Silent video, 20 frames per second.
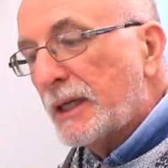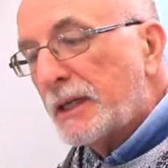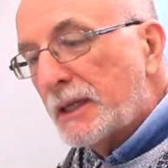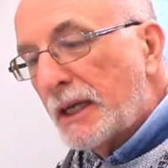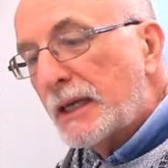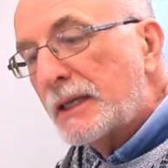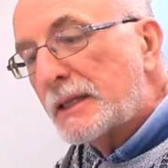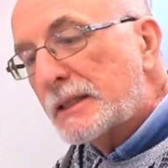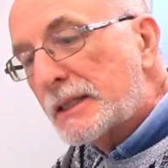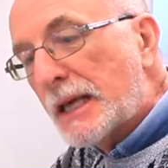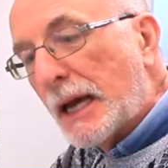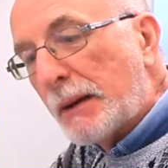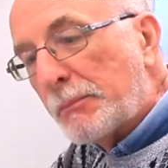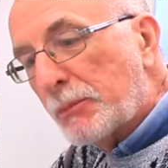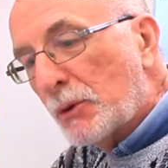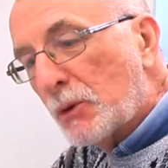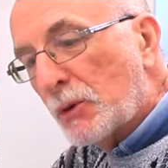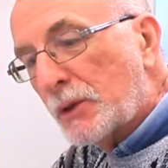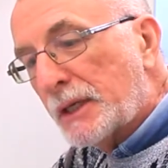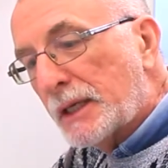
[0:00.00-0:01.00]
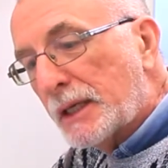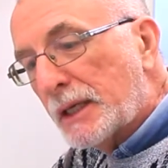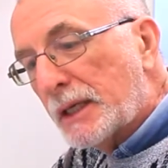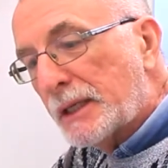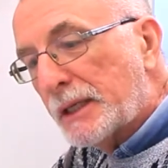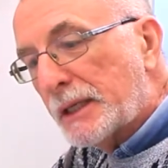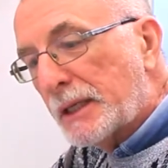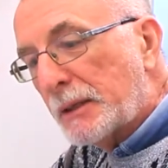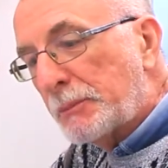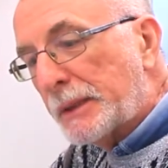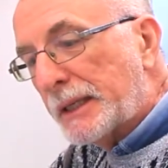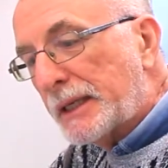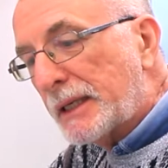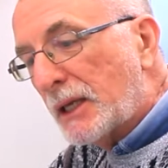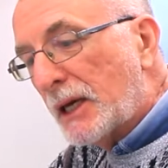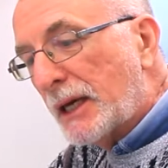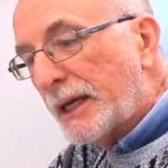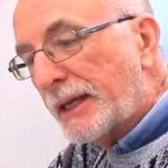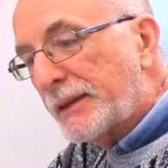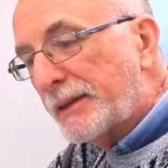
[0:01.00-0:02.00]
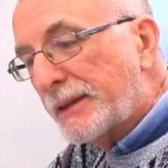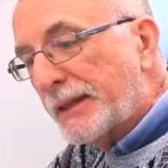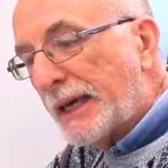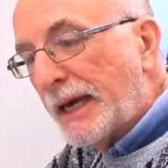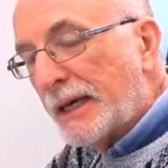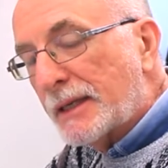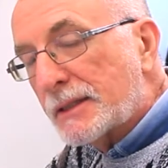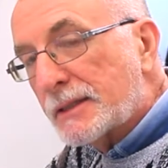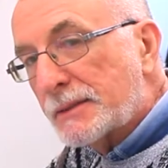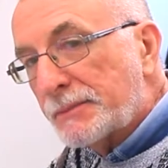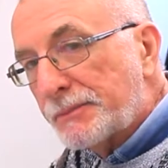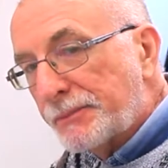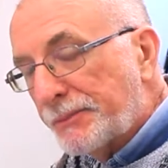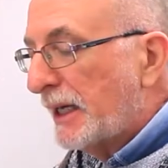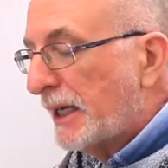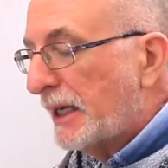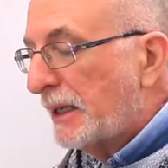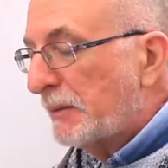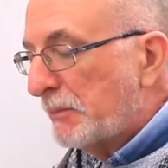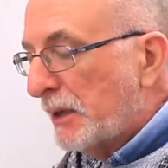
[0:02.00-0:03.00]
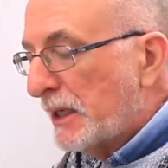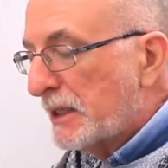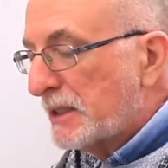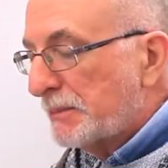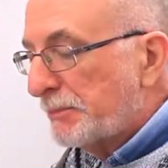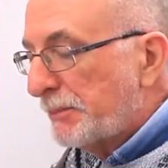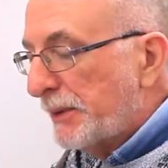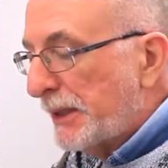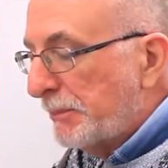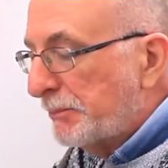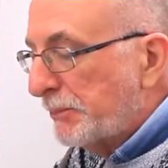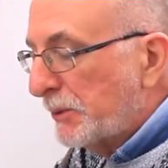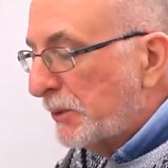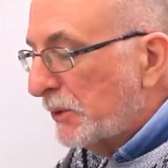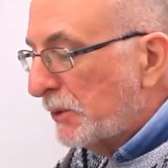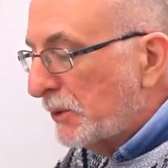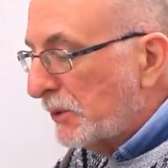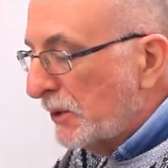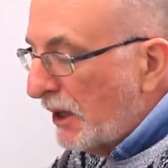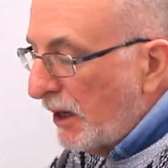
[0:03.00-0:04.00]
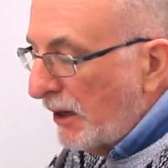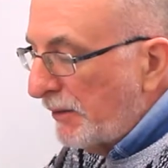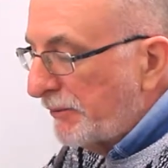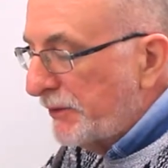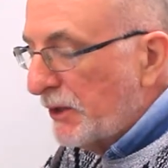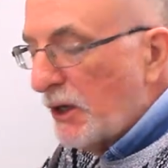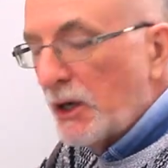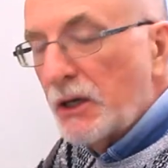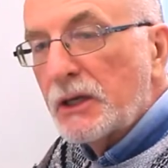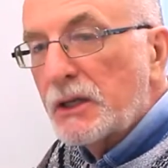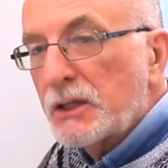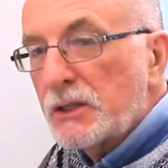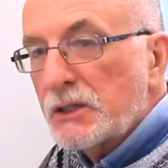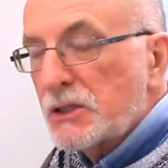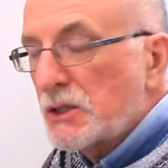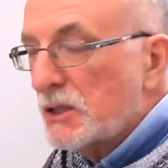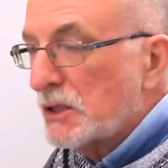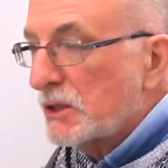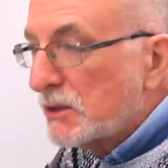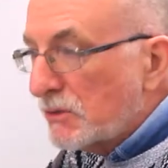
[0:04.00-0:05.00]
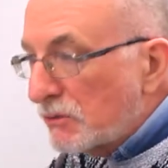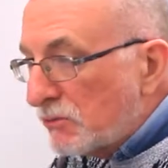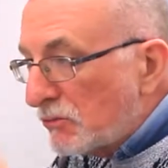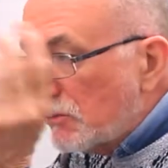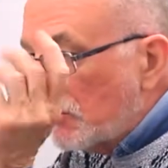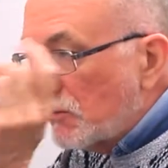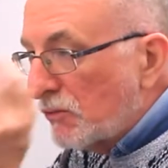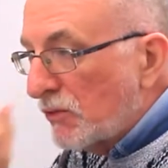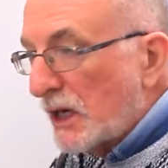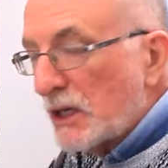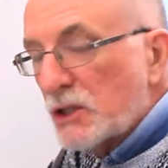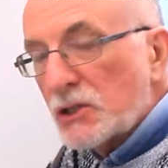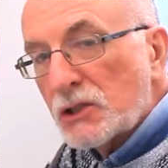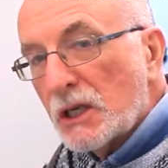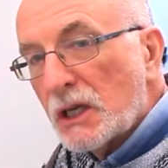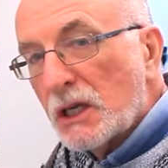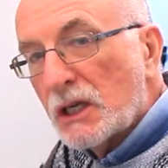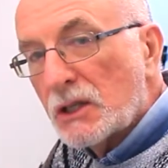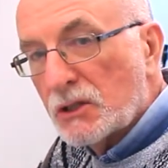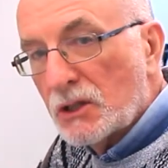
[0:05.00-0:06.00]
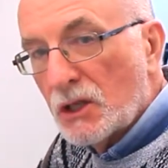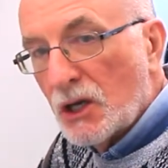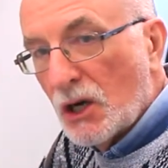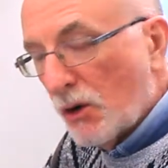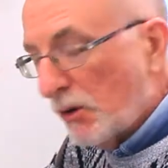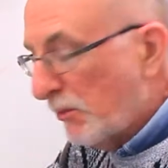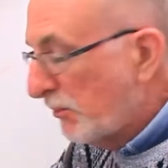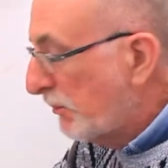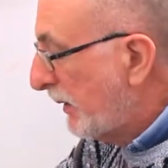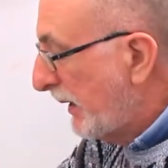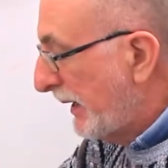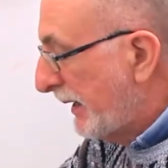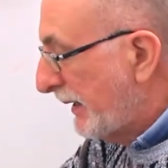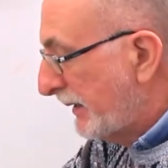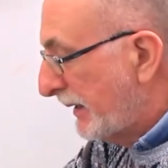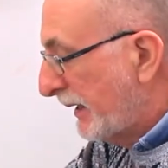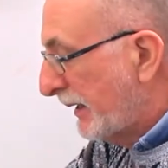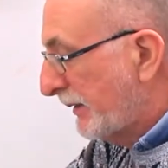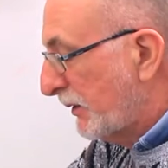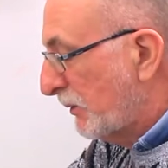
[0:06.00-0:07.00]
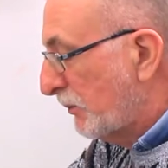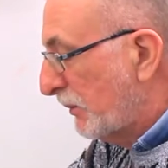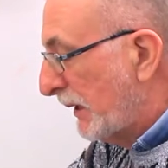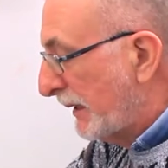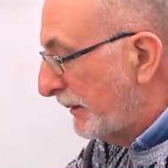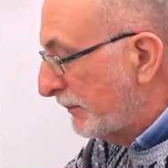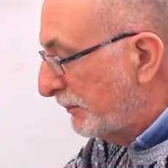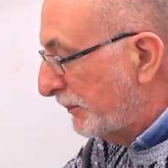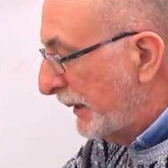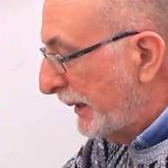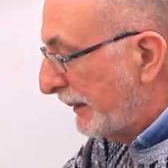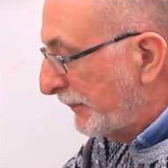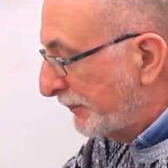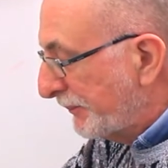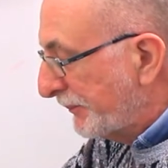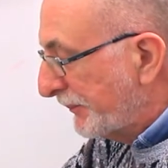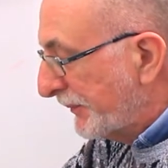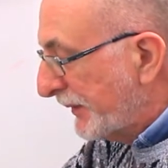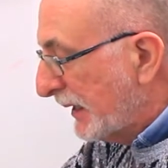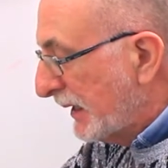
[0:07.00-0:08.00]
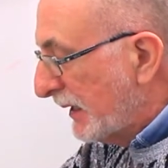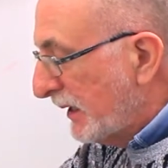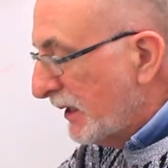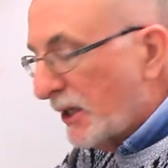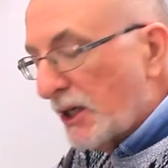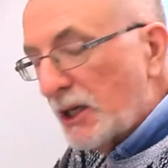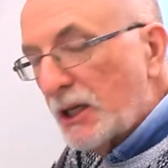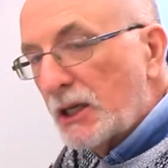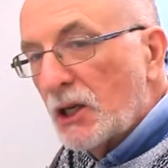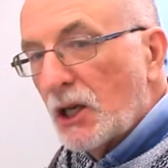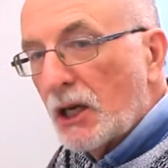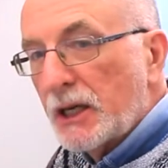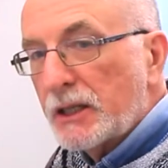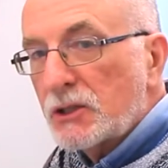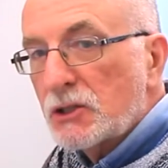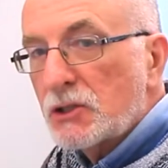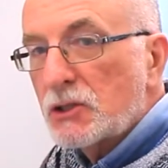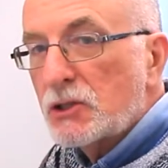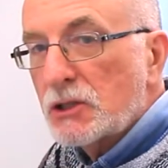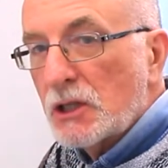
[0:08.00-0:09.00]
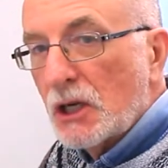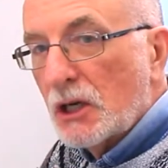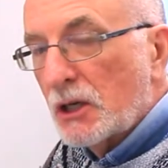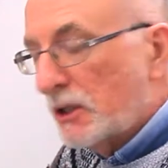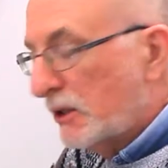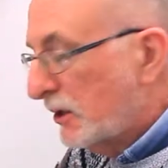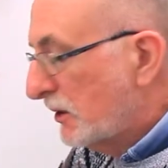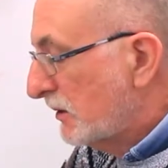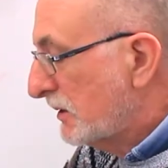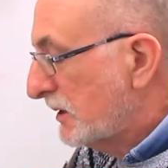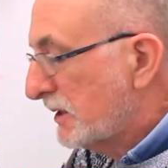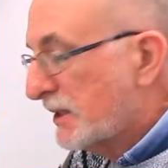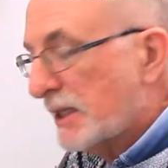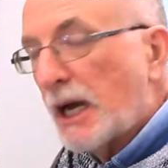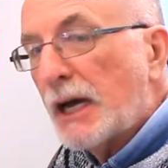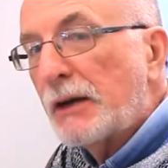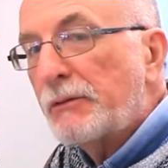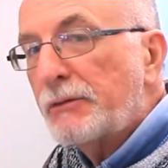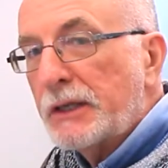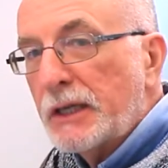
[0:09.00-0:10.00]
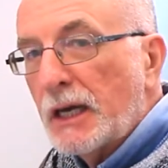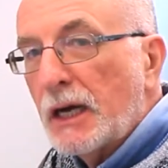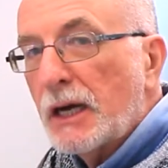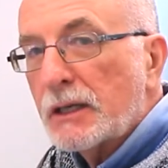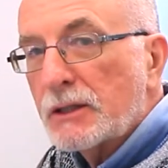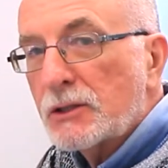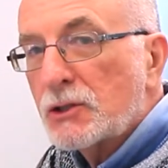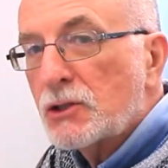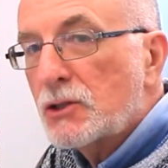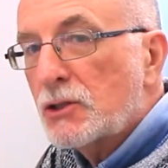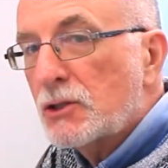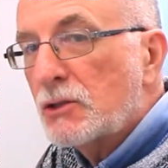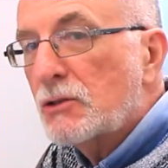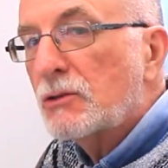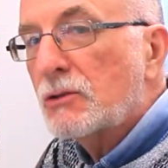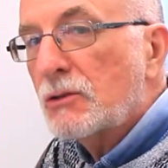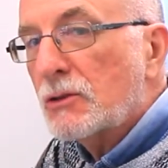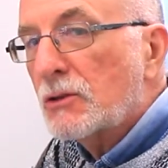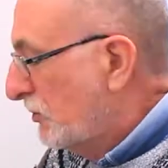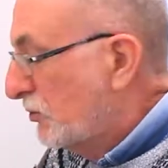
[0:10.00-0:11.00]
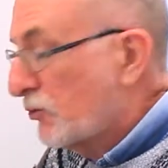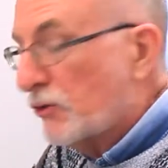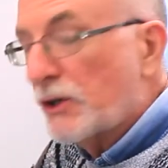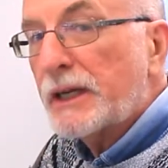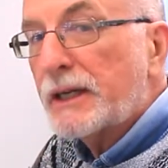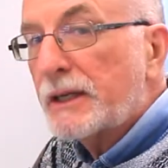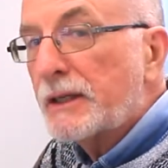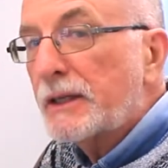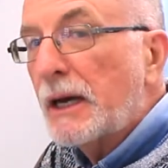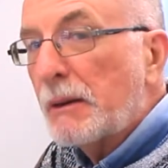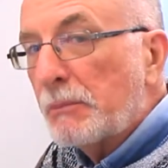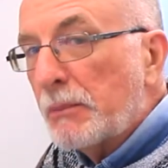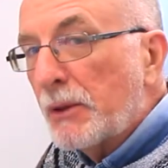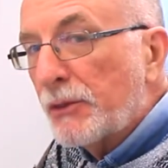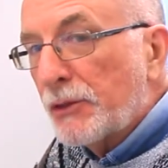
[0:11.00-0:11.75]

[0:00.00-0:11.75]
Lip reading: it ends up looking a little bit like that, and most people, I've noticed, just rush out and go and buy another one. But I'd like to show you starving art student trick number